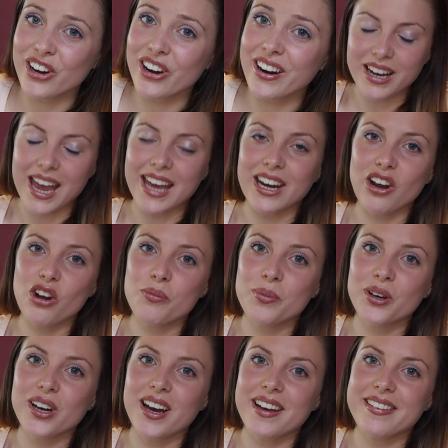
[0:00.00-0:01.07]
and I hope
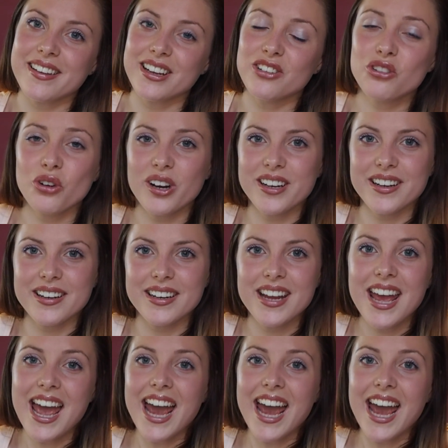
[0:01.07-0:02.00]
you guys enjoyed it,